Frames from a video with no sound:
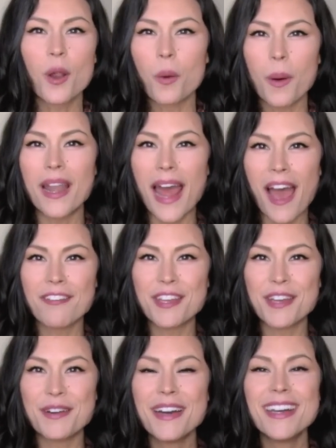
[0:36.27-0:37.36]
what have
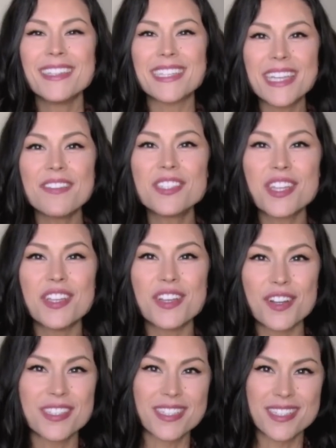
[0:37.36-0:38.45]
you, to give to the
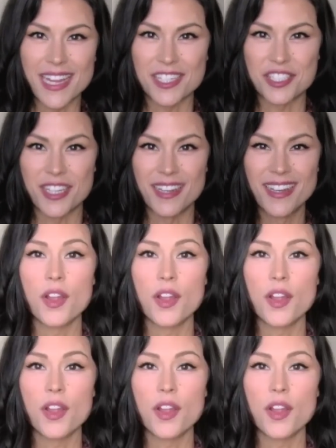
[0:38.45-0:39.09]
nurses station.